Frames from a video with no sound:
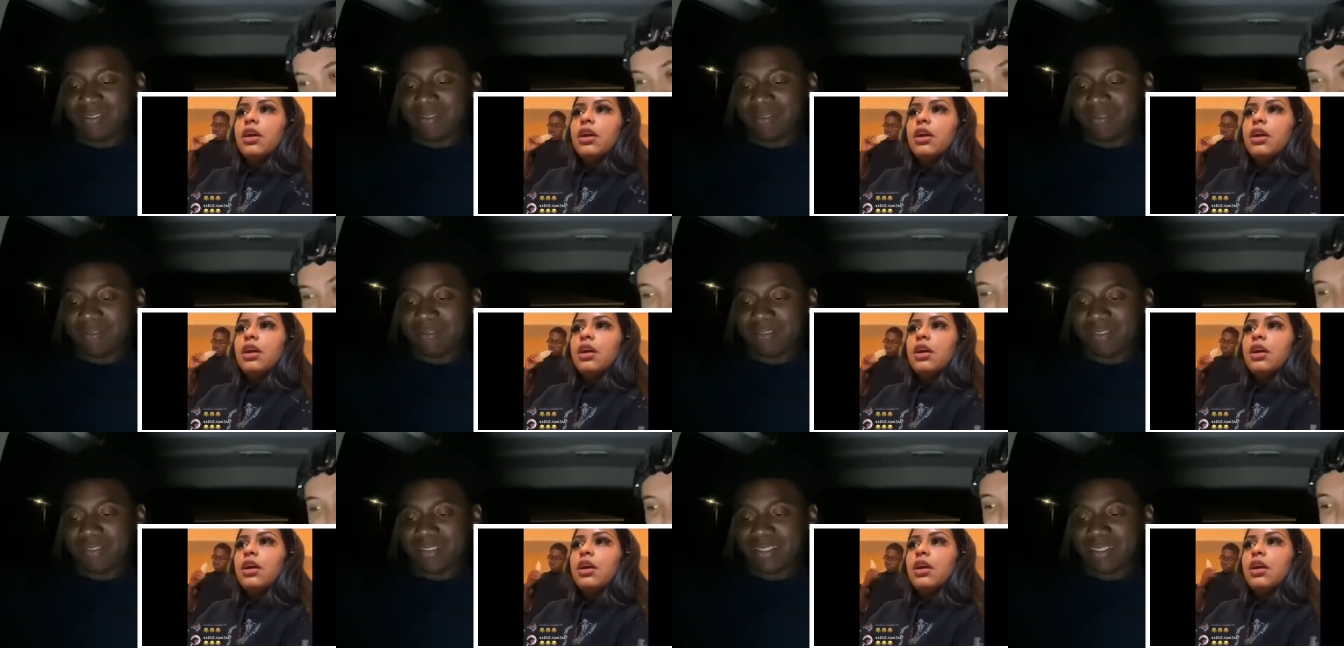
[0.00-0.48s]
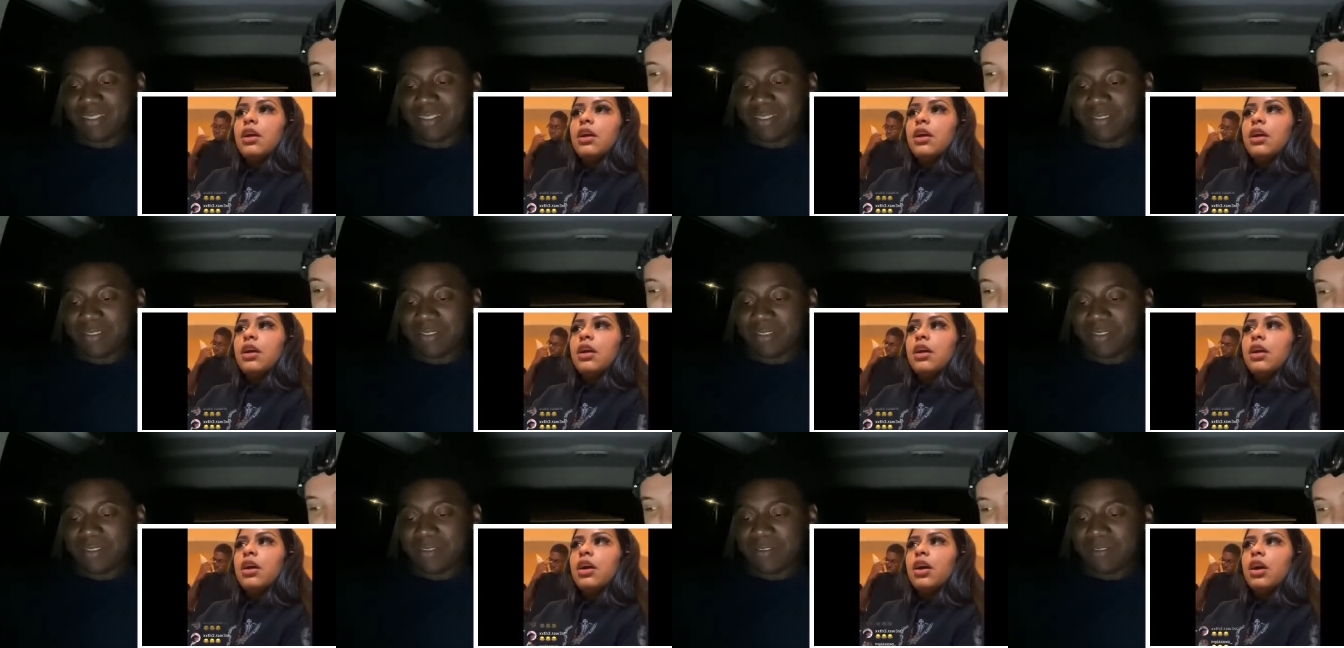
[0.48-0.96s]
Speaker 1: me
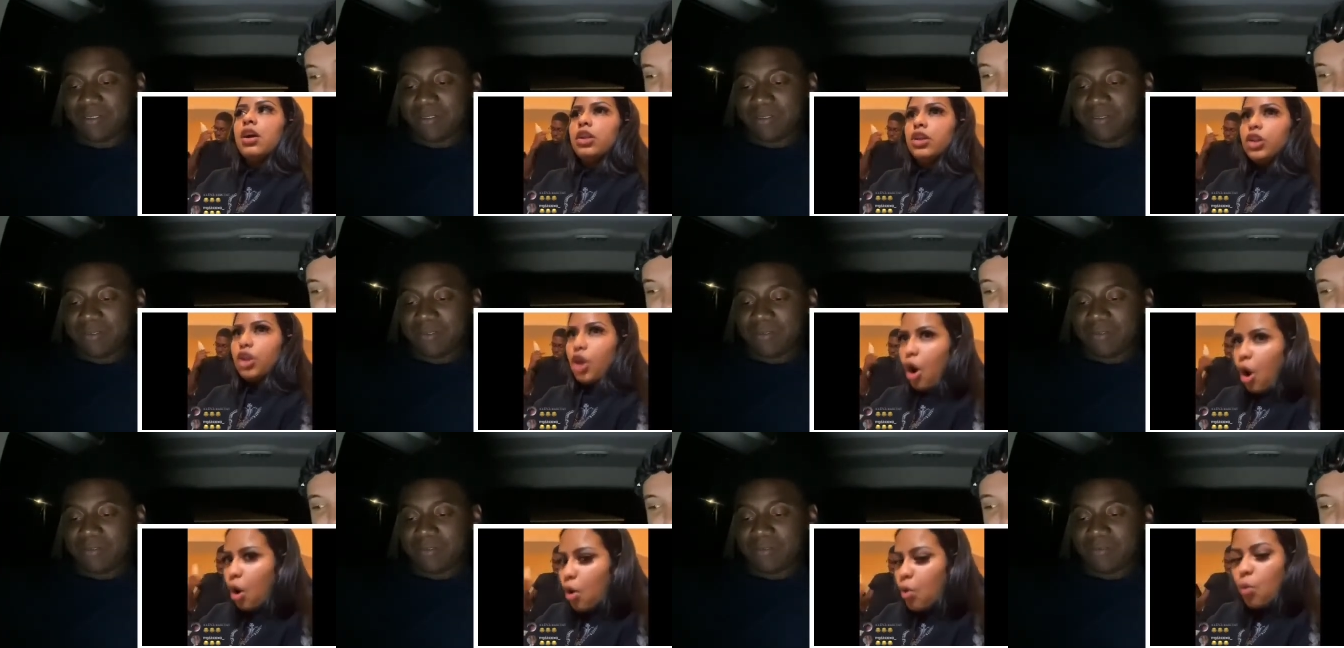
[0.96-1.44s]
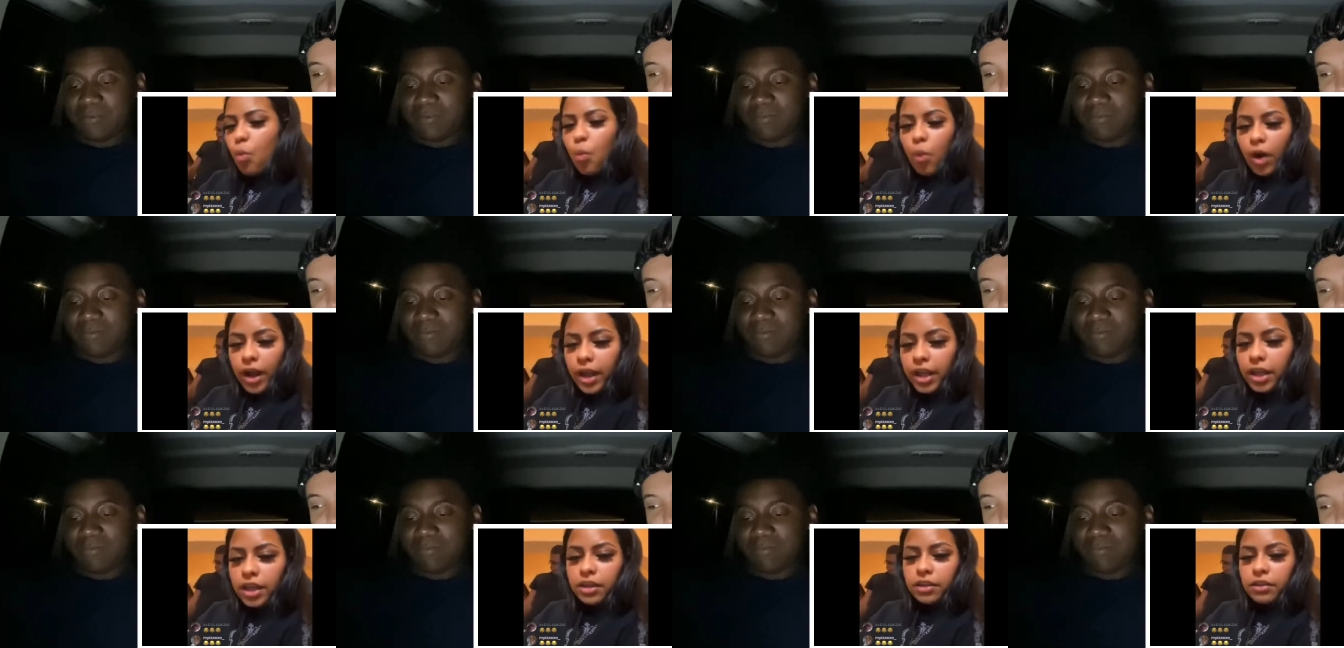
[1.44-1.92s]
a
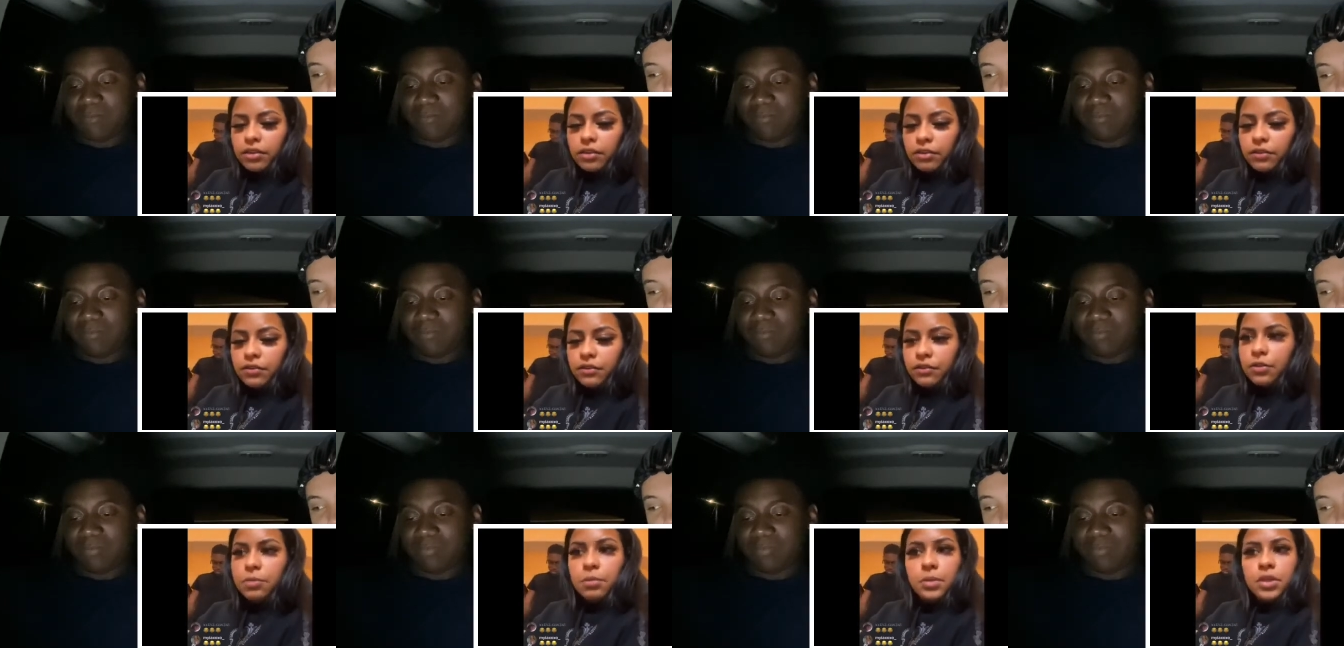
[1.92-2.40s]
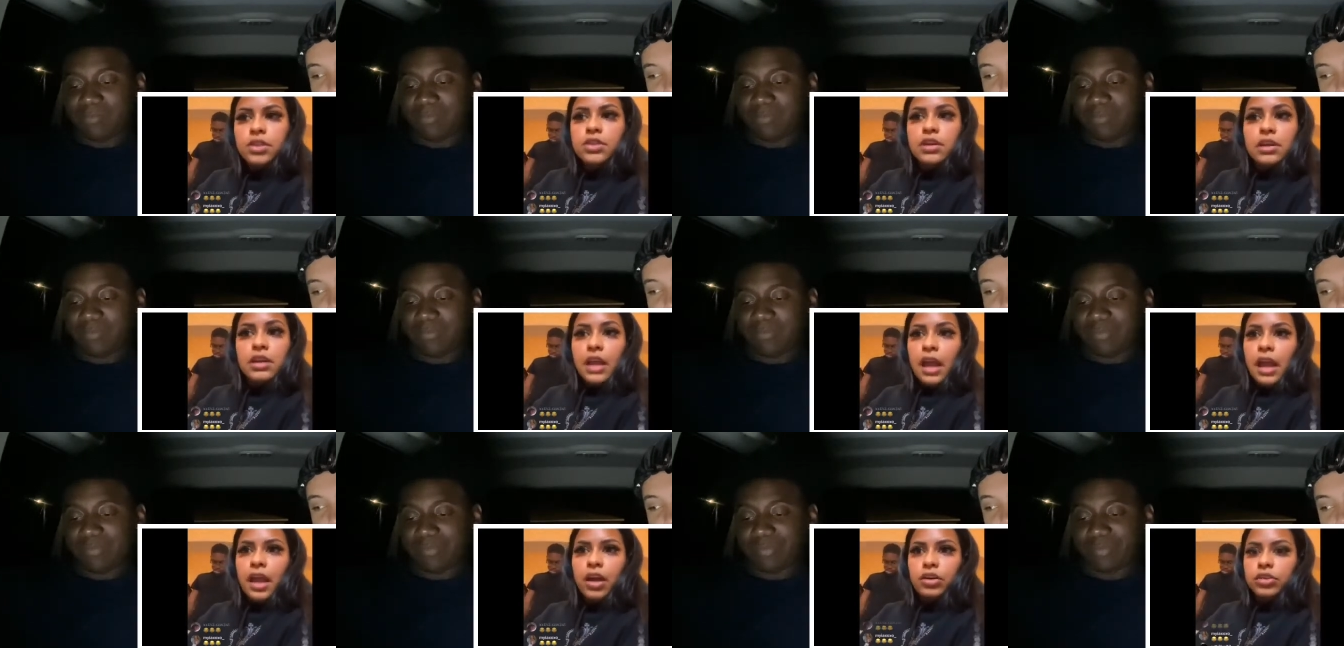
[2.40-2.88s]
long way
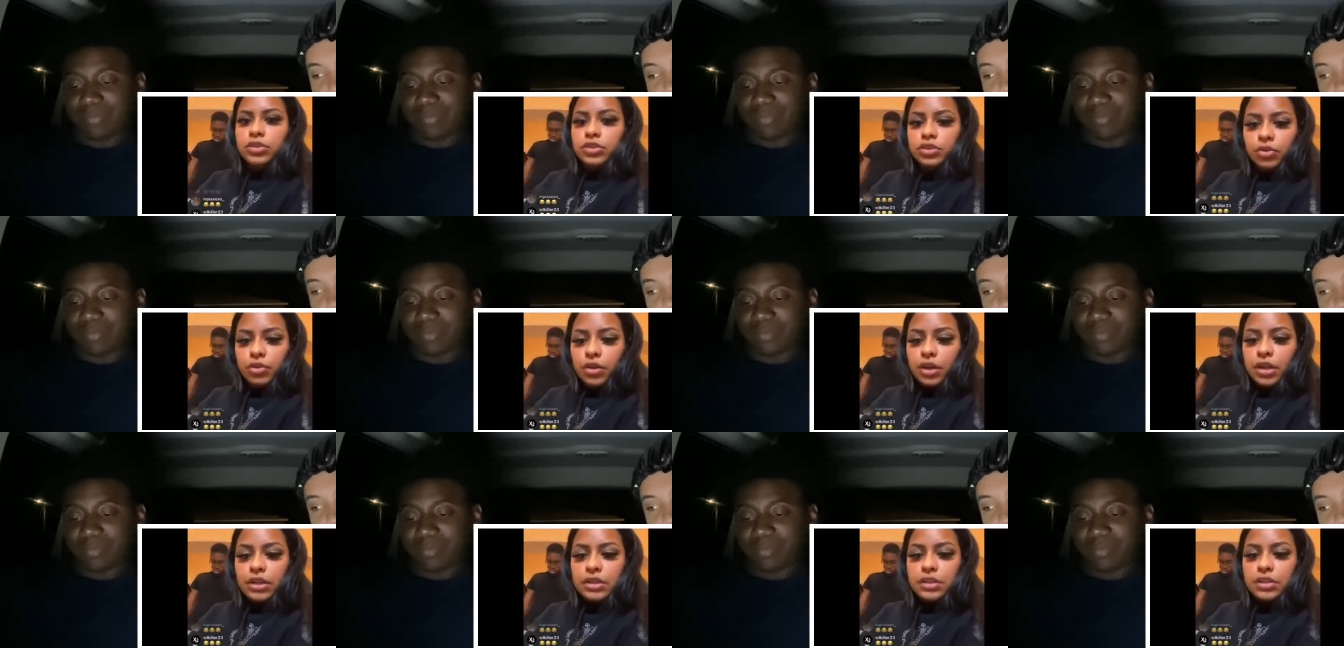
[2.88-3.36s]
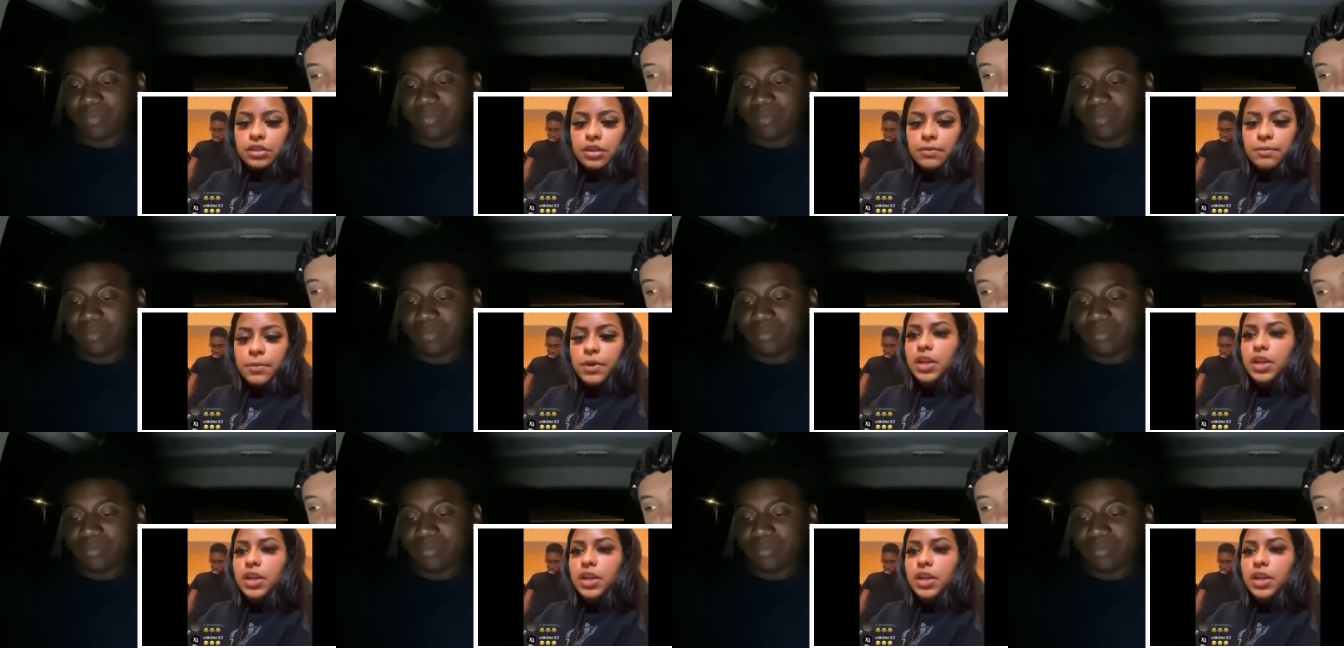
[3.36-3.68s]
for me to gain her